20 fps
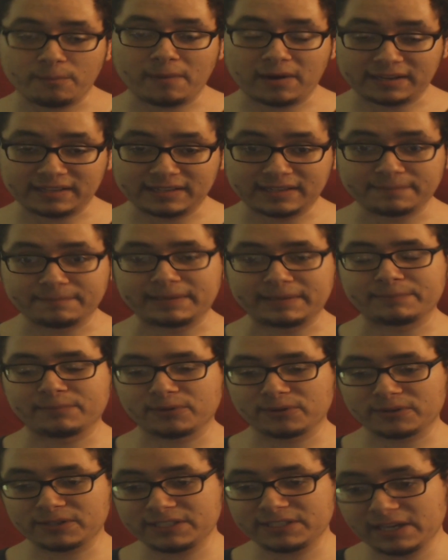money than
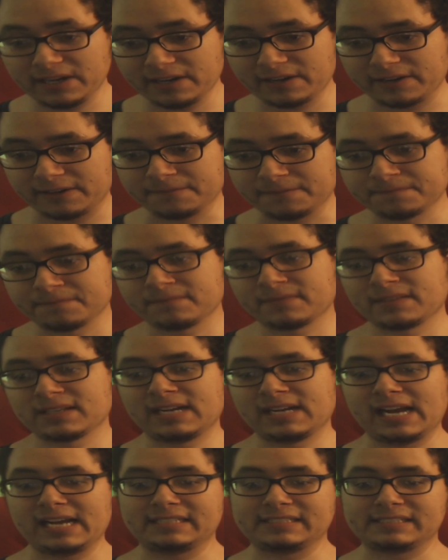people who are younger.
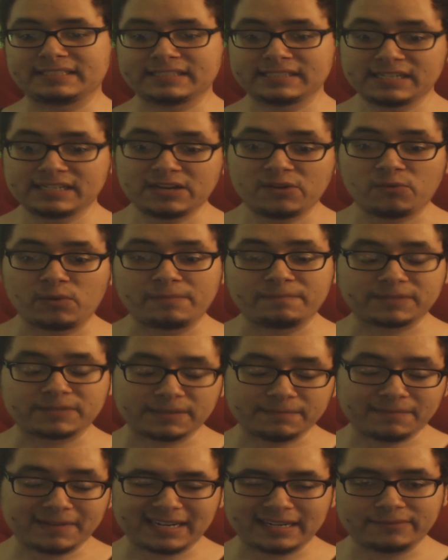Hence, when
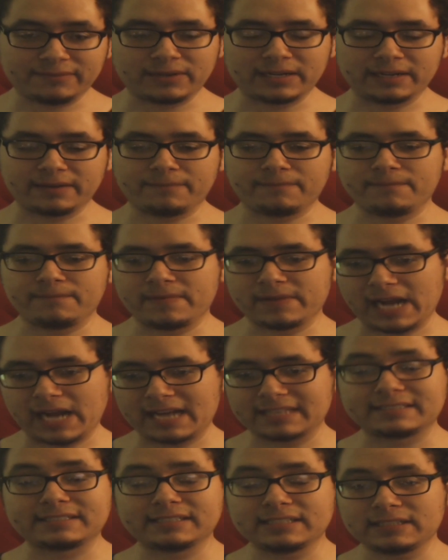a
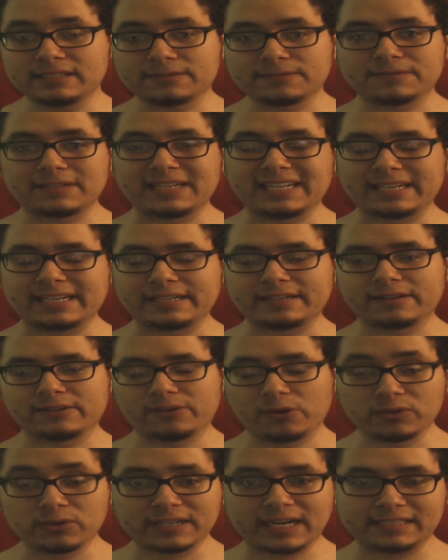Godzilla fan, an
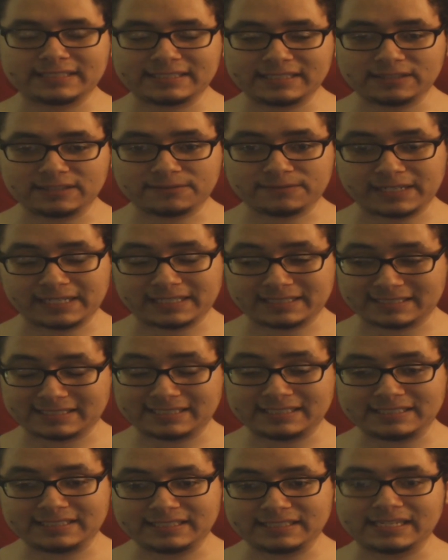older Godzilla fan,
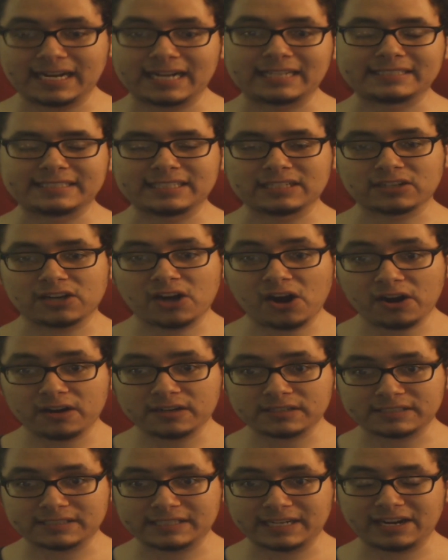sees these Godzilla
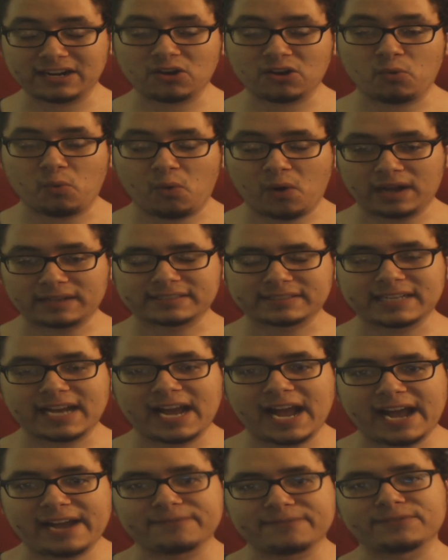cards, they're gonna want to
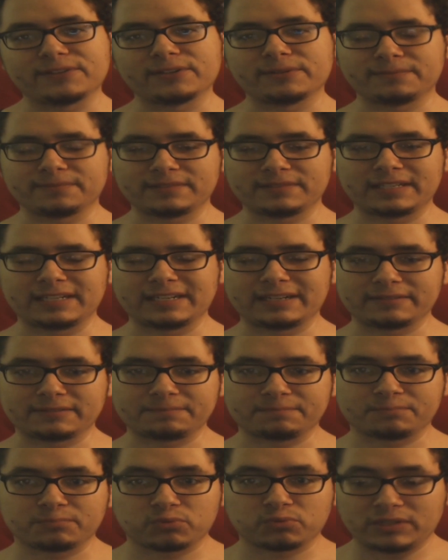have them. They're
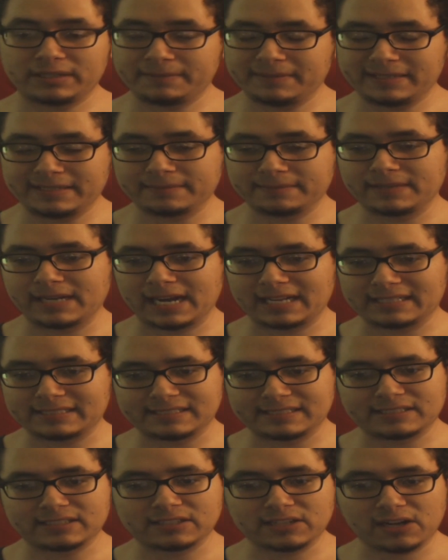premium
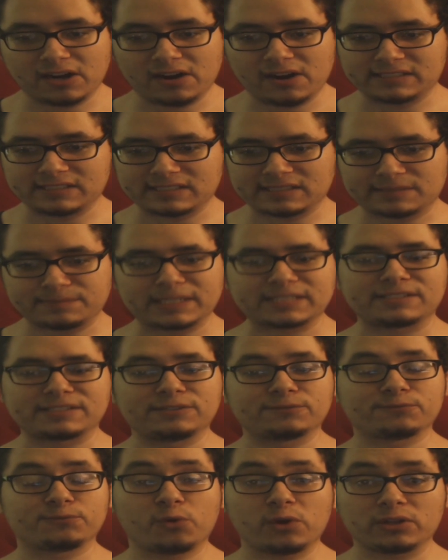Godzilla cards, especially
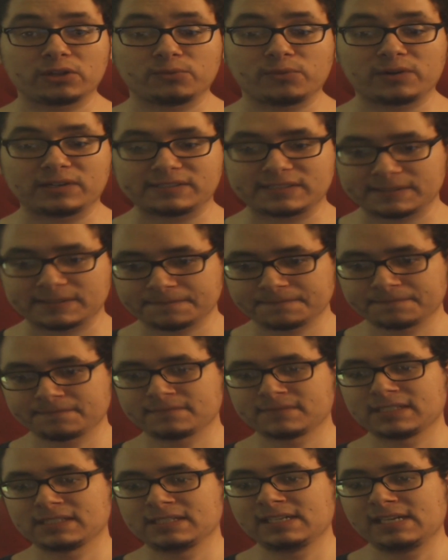the foil ones.
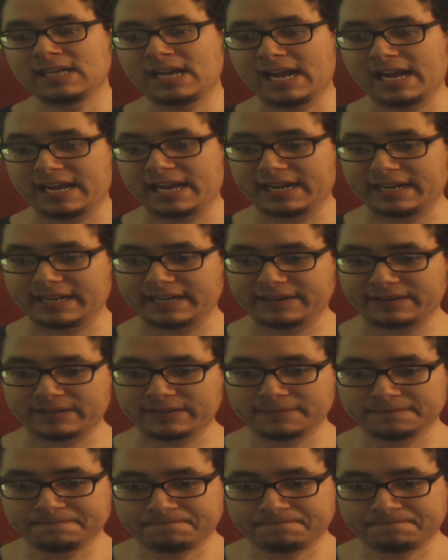And